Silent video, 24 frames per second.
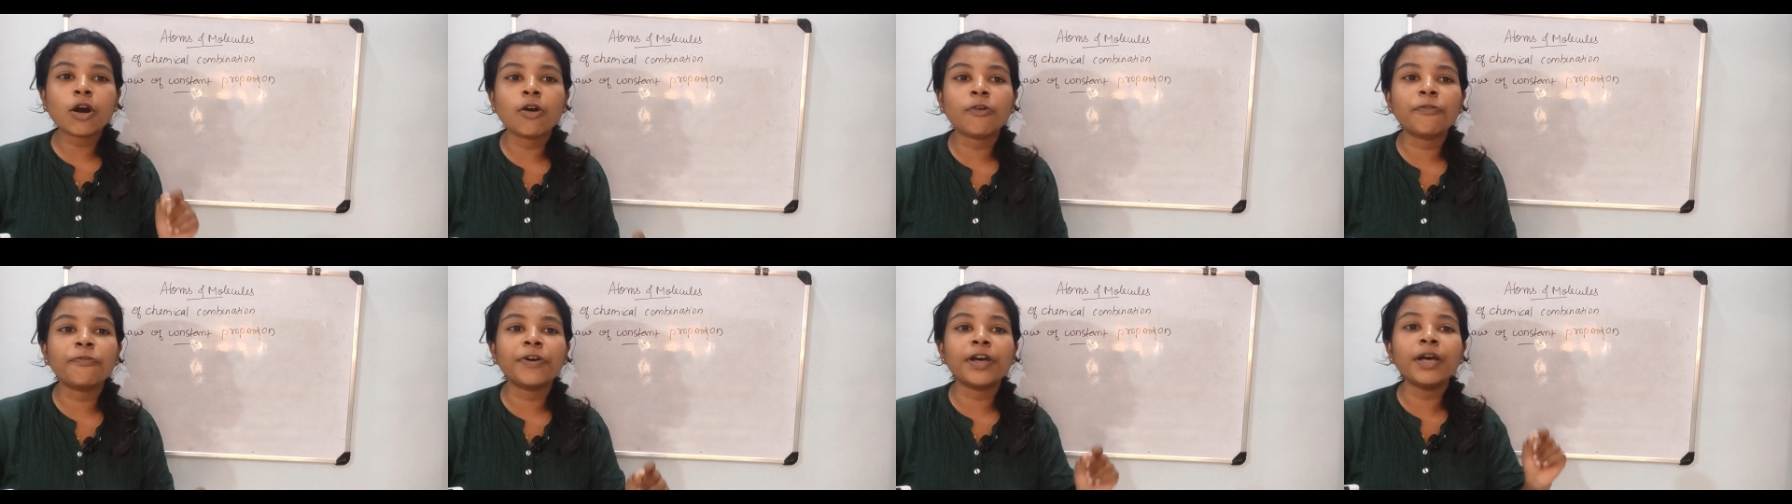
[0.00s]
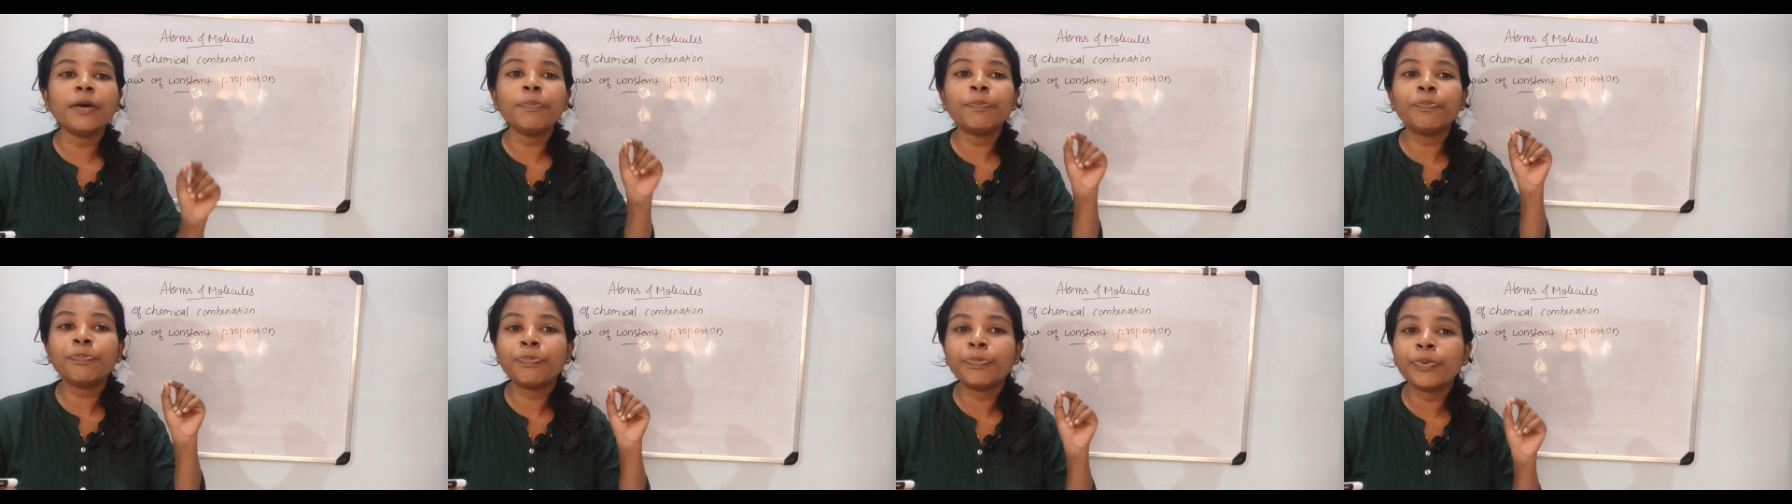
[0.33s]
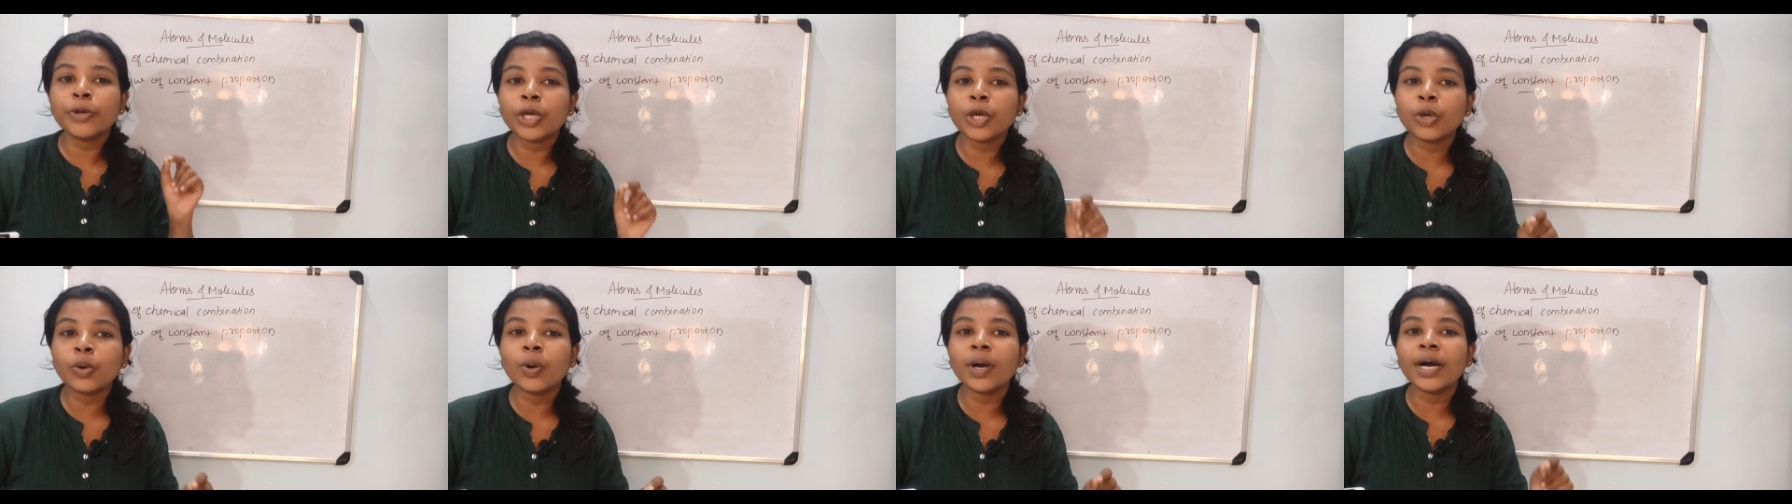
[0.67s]
of a
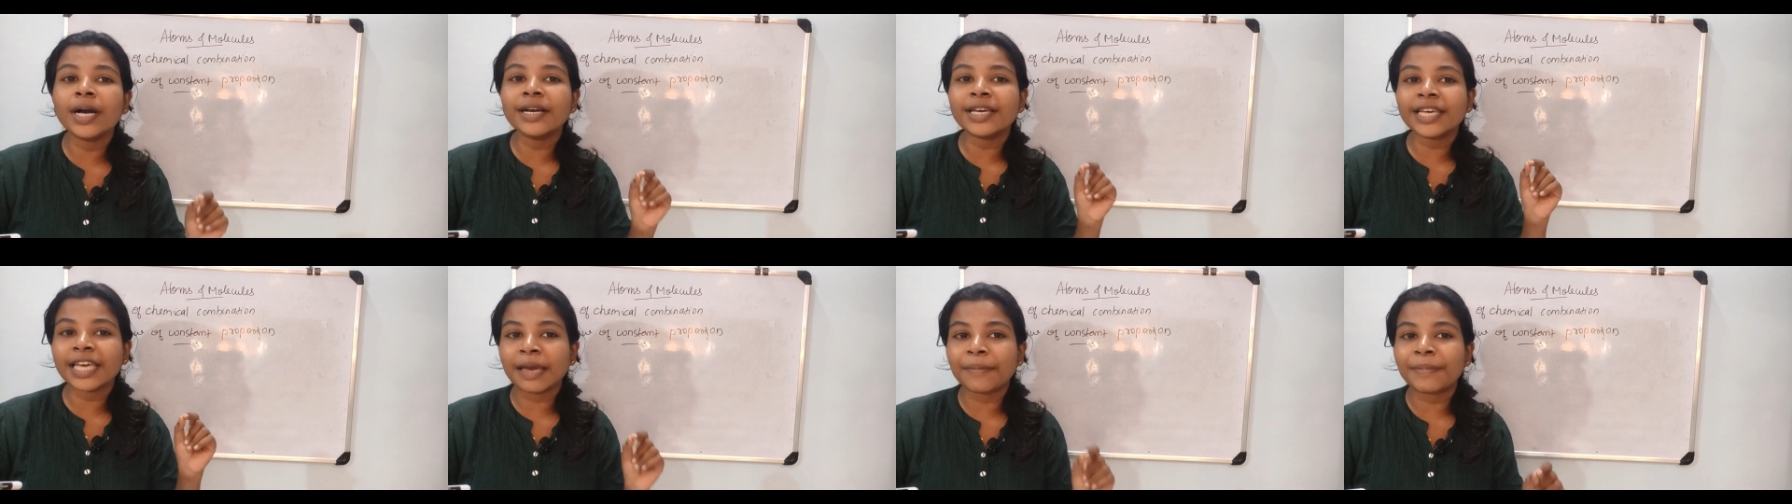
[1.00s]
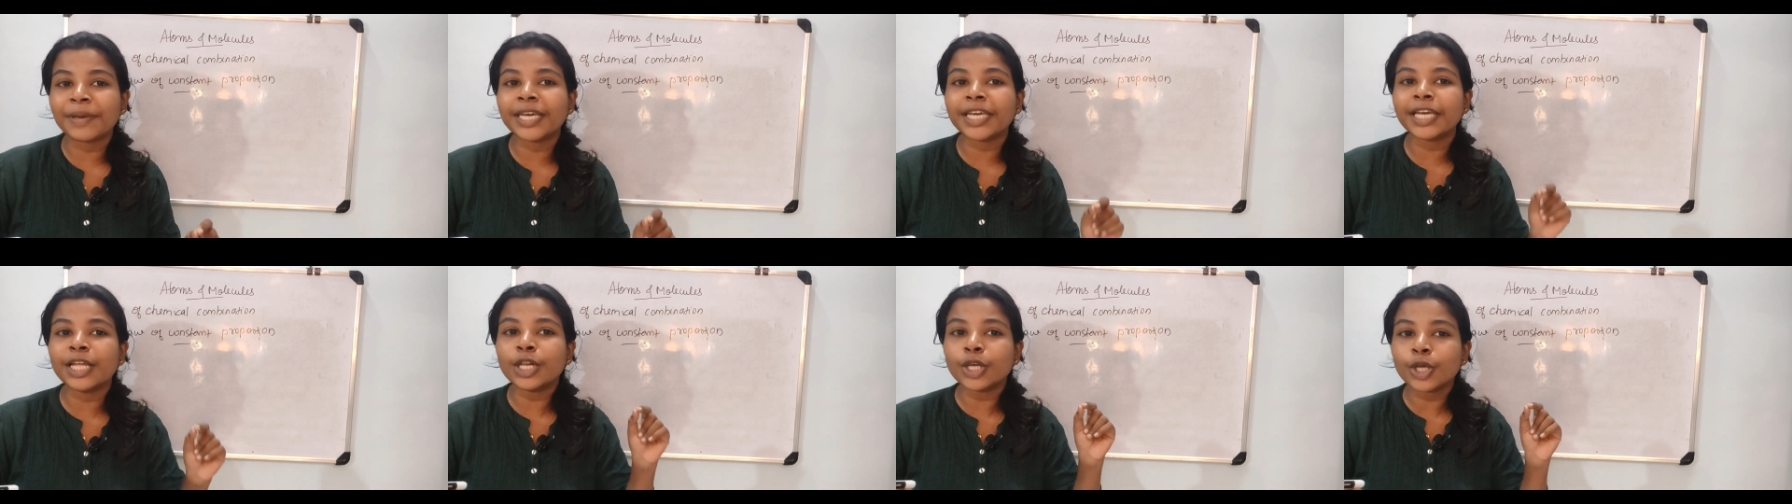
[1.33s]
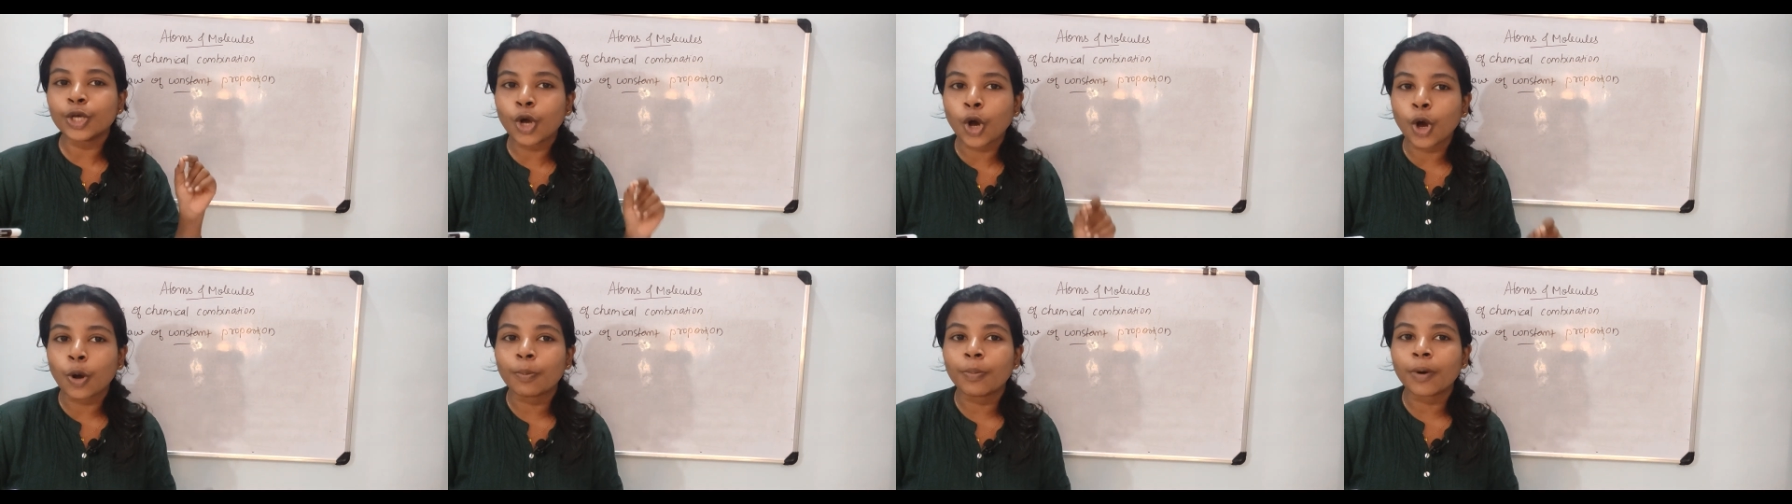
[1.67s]
pure chemical
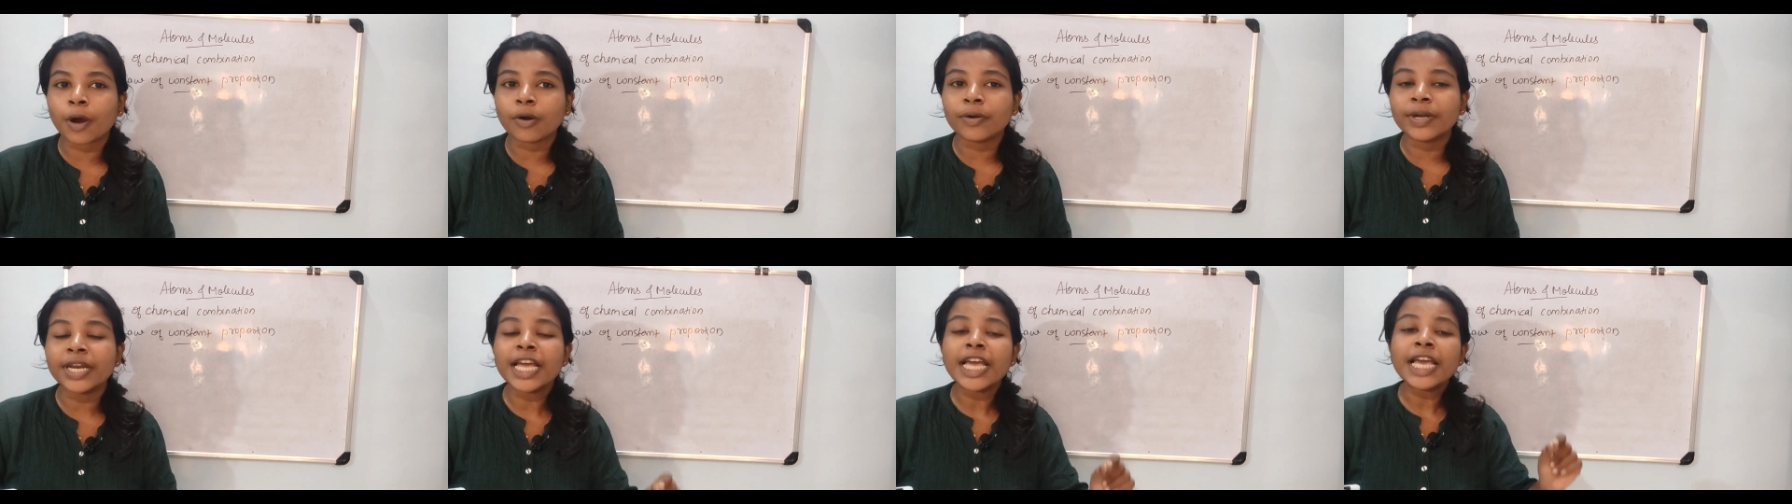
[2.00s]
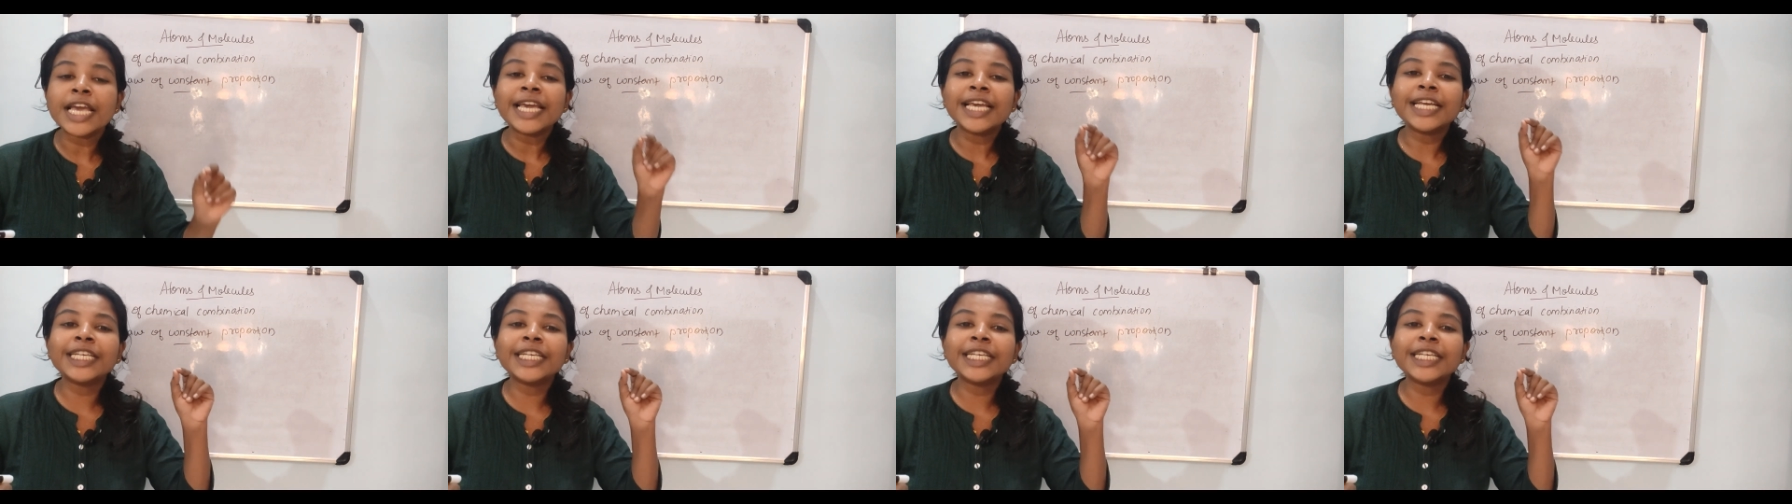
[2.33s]
compound